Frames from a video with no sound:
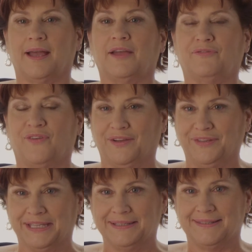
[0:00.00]
I have five
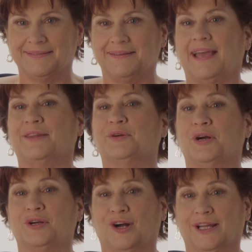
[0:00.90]
kids, and they're
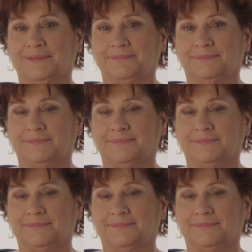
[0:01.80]
all gone.